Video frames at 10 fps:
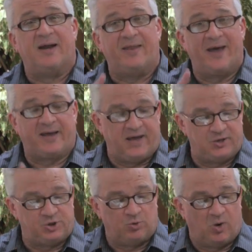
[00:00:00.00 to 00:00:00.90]
In that
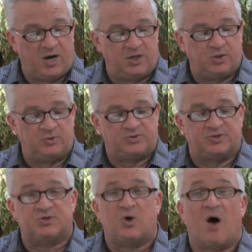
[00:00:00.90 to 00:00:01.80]
case, you want to use the
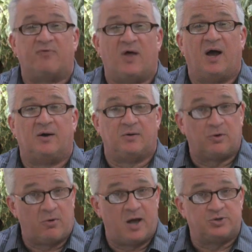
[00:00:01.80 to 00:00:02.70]
soft line, the
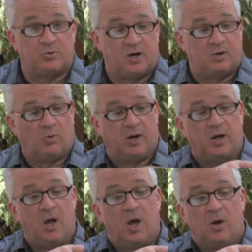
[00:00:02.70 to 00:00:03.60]
graduated one,
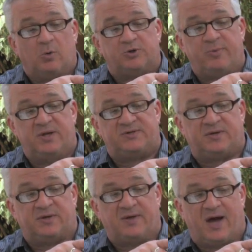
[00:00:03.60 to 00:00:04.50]
which means
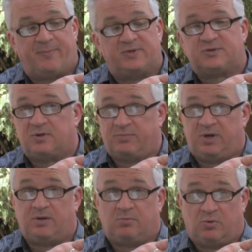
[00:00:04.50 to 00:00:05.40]
that the top is going to
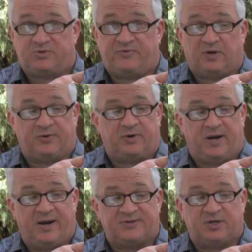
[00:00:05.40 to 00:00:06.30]
be the most filtered,
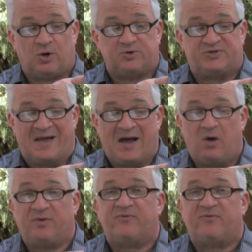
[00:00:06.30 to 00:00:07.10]
and as it goes down, the